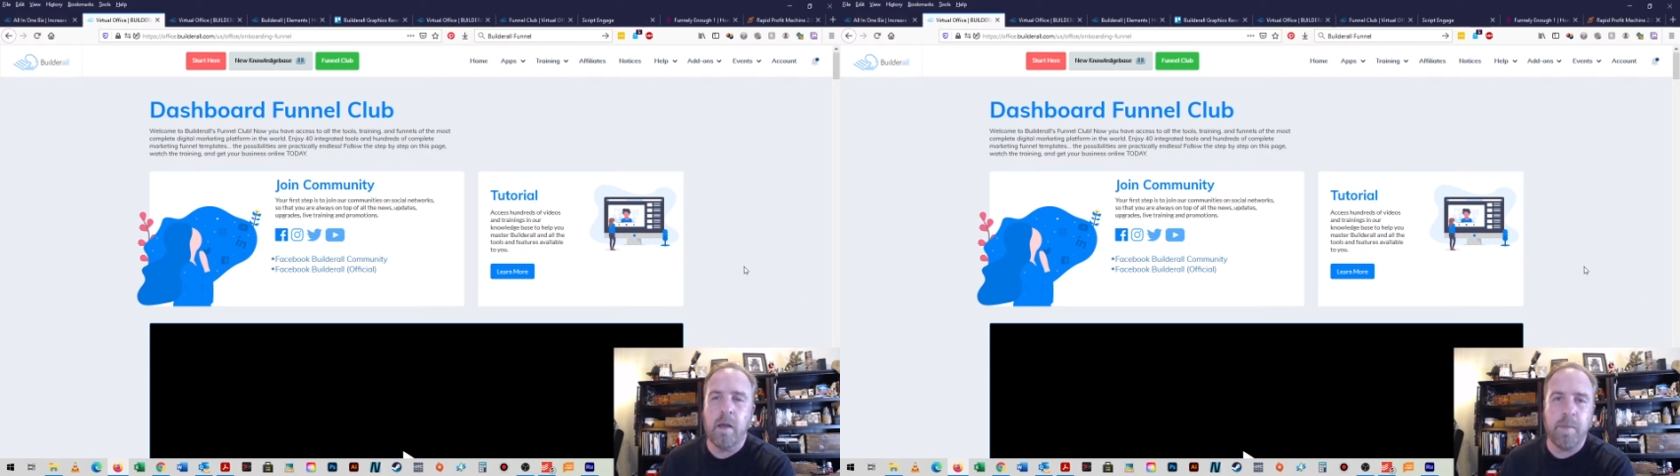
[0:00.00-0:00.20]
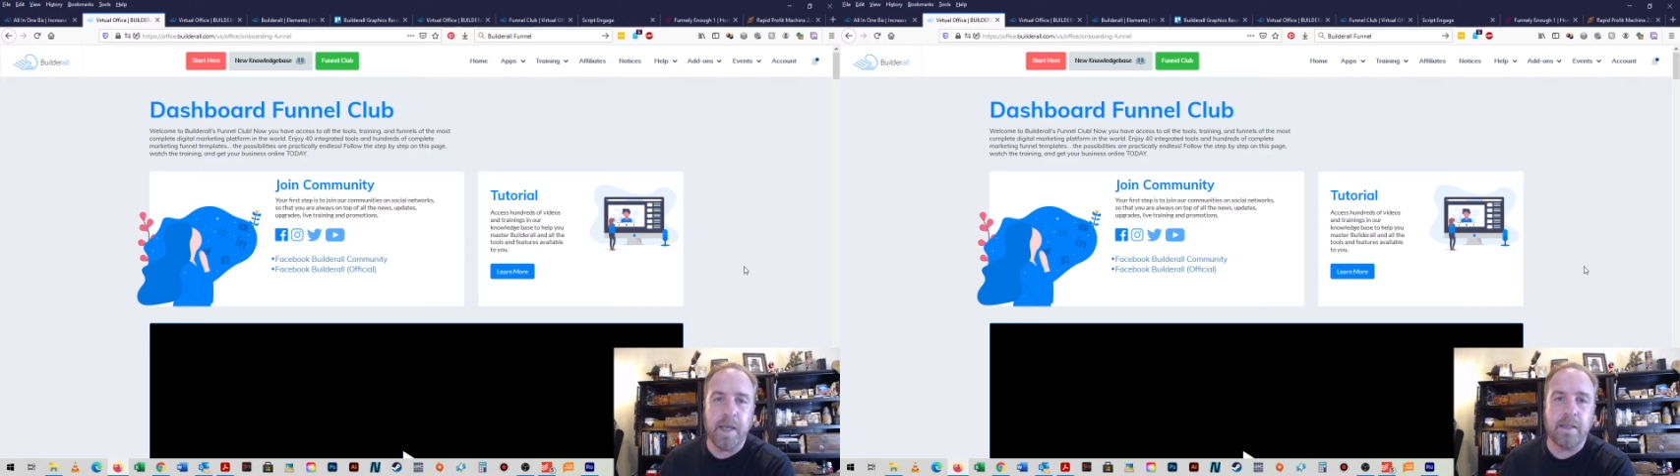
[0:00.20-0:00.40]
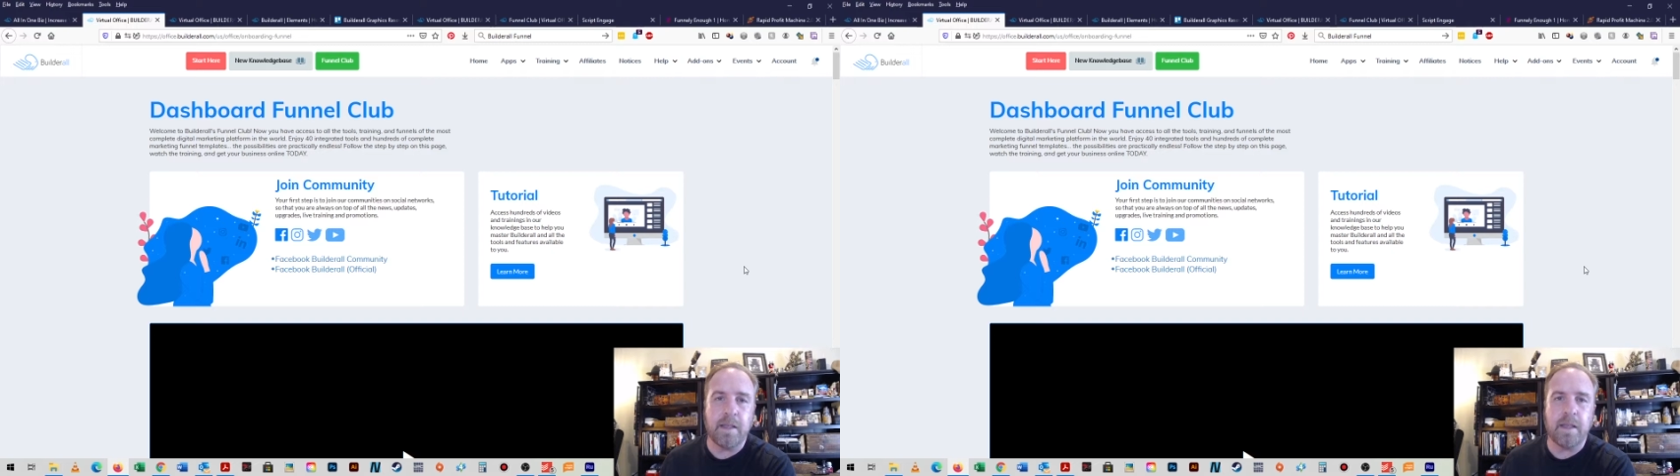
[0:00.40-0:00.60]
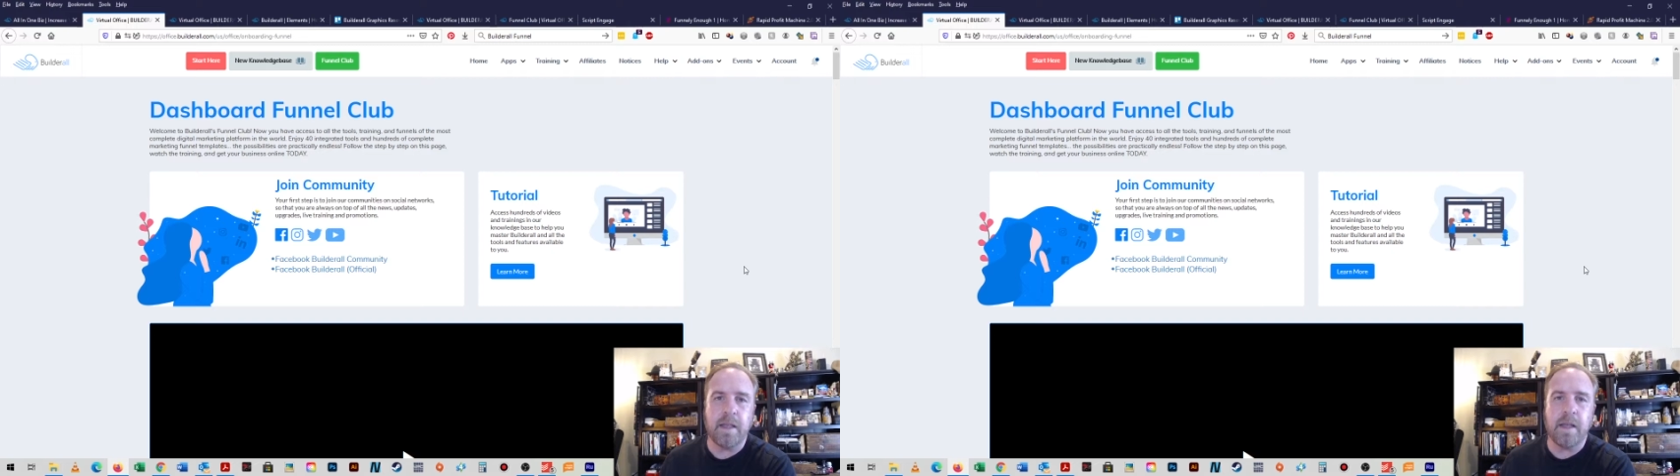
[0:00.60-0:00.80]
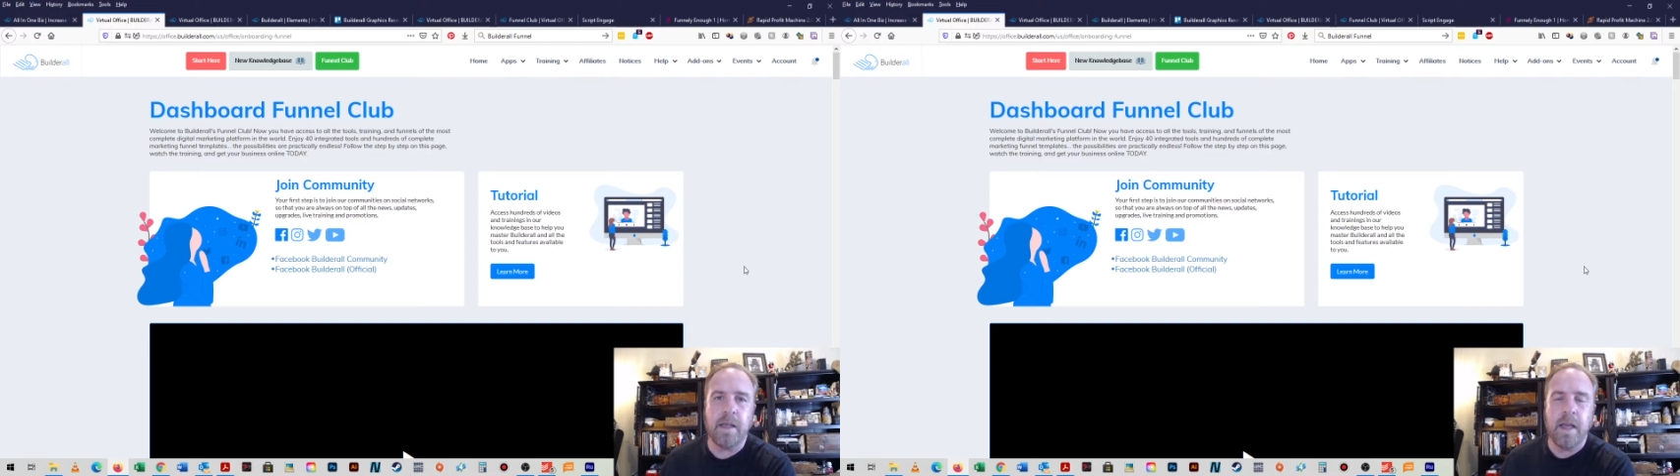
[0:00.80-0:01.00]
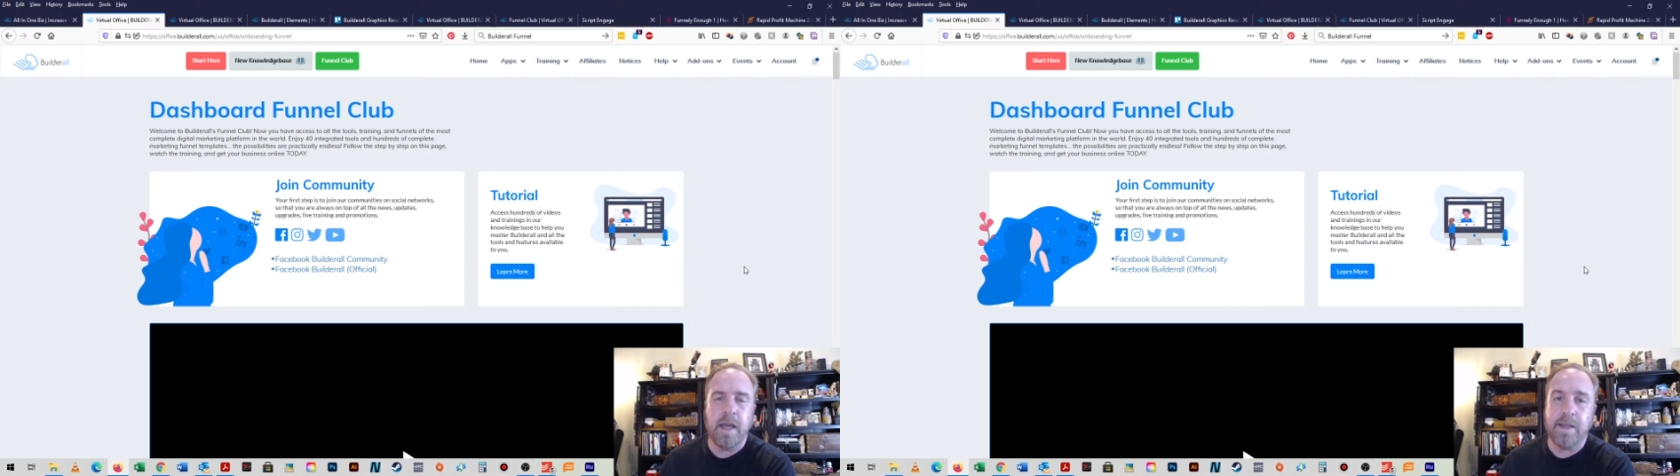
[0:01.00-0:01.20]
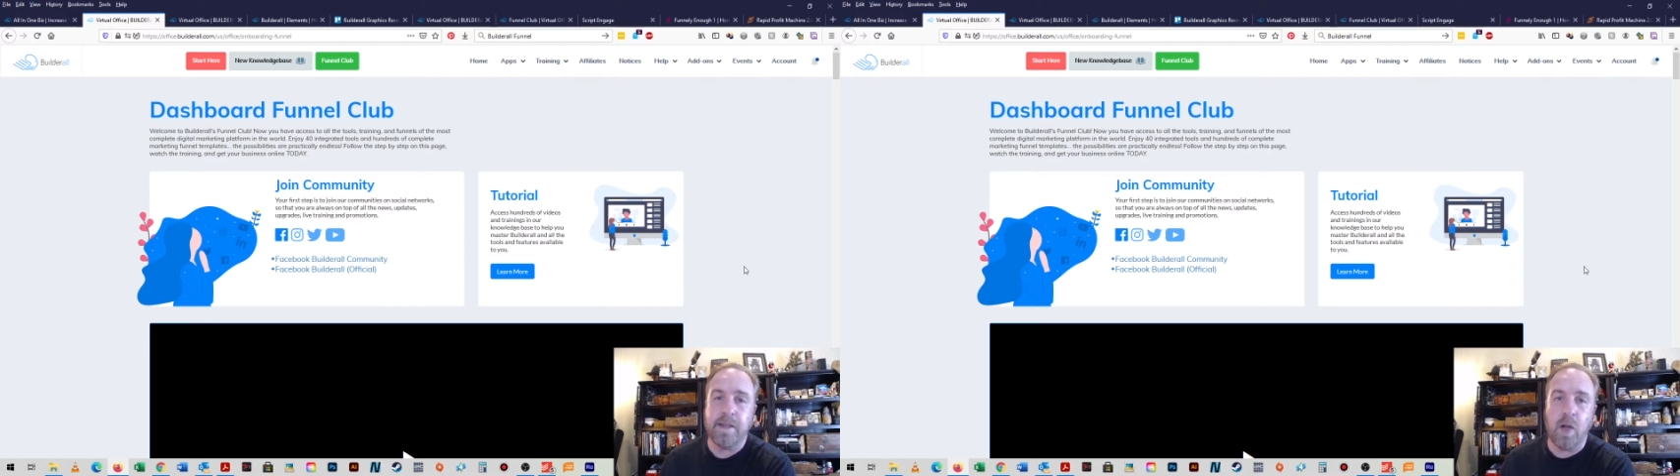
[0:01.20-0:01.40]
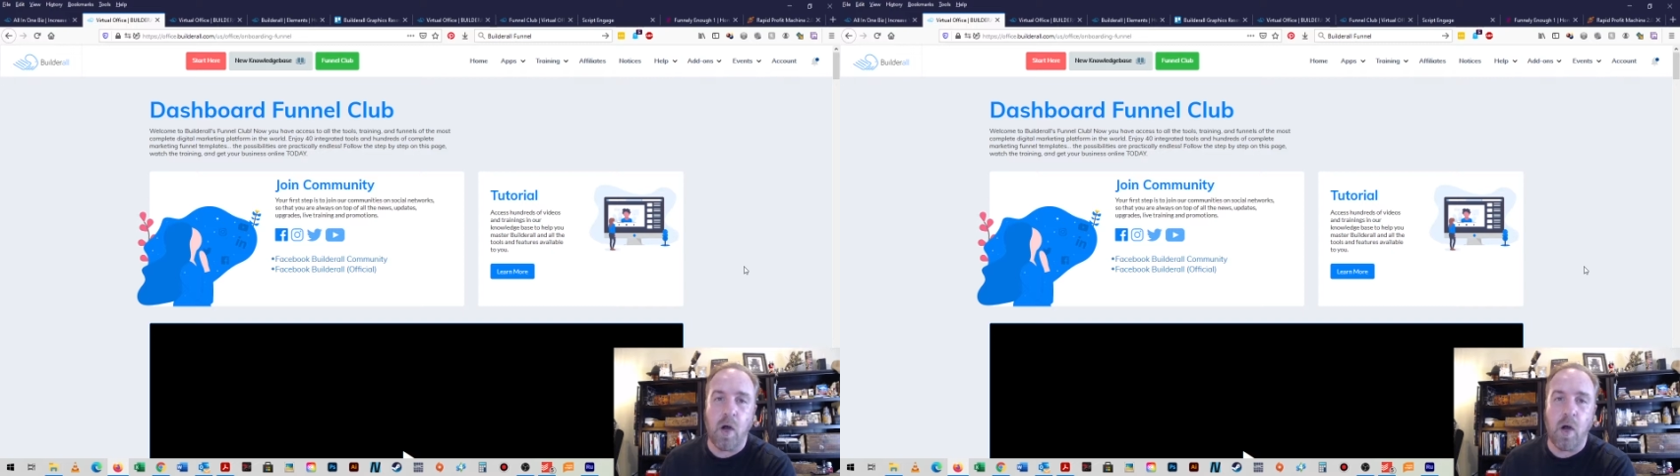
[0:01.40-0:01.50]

basically it's an